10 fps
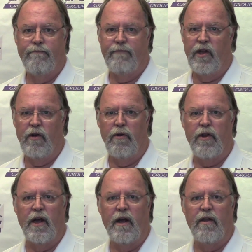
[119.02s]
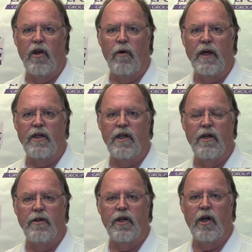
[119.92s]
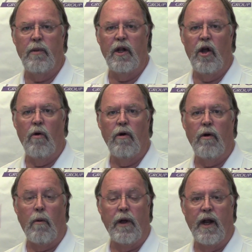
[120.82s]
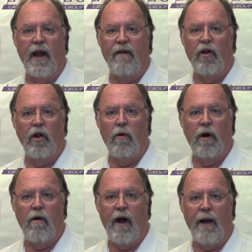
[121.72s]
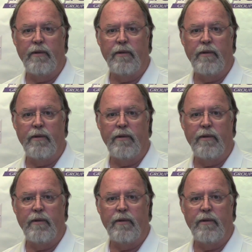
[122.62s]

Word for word: do you think the U.S. yield's going to be lower? Are we going to have a lower crop